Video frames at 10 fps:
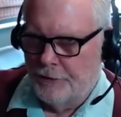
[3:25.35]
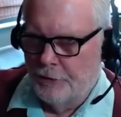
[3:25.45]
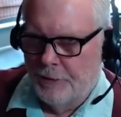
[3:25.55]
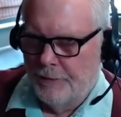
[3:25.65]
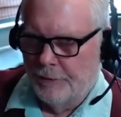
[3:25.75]
sue
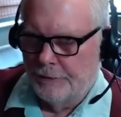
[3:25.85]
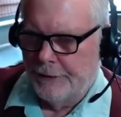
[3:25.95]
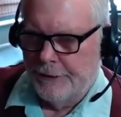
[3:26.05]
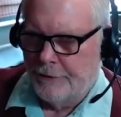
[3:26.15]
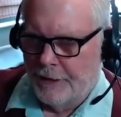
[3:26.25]
people.
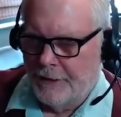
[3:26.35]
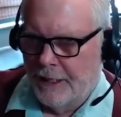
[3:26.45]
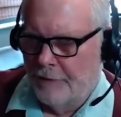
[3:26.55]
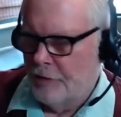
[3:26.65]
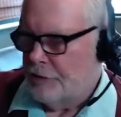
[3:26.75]
They try to take it
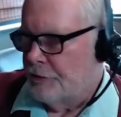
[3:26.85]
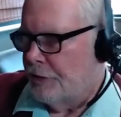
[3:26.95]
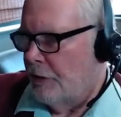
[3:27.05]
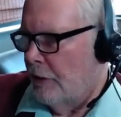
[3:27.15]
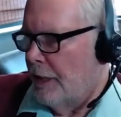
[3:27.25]
out of your Social
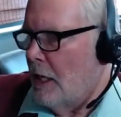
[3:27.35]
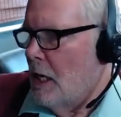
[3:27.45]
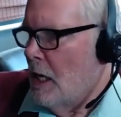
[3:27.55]
Security.